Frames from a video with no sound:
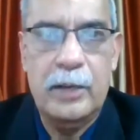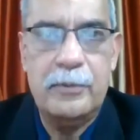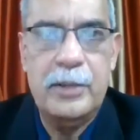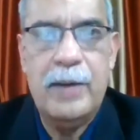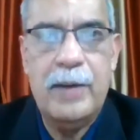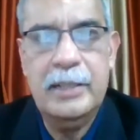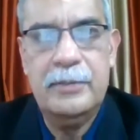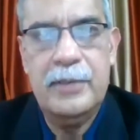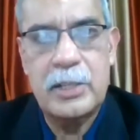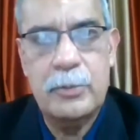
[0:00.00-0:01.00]
of divide the
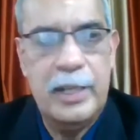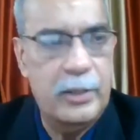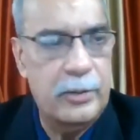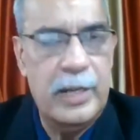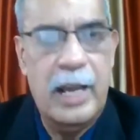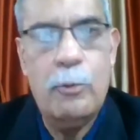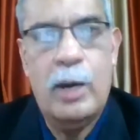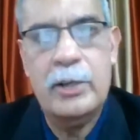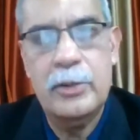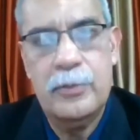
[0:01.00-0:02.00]
first week into day
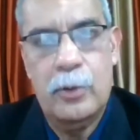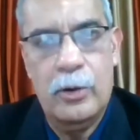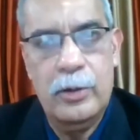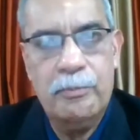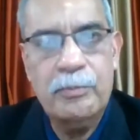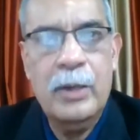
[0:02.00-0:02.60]
1 to 4,